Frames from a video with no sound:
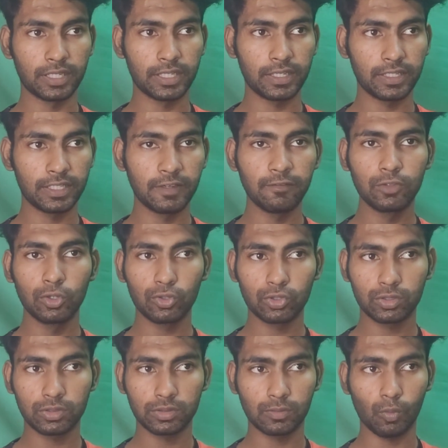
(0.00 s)
give
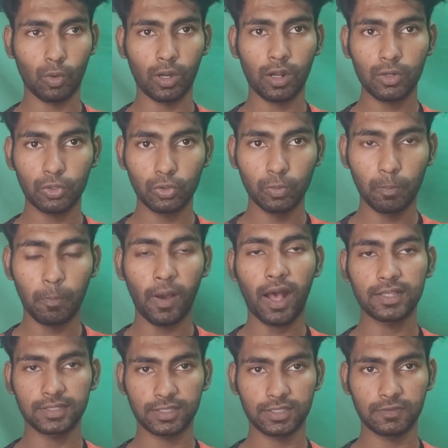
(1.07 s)
those one or two
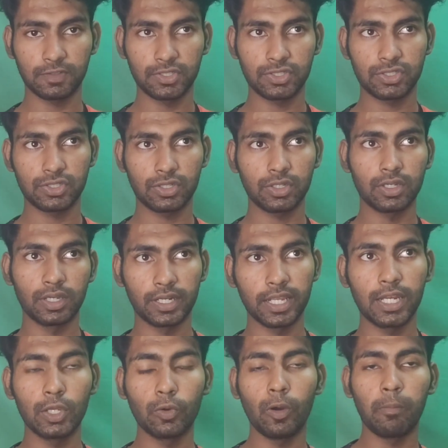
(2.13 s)
passes which
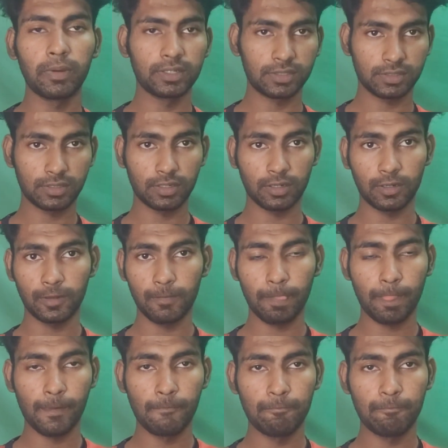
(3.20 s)
really opens uh,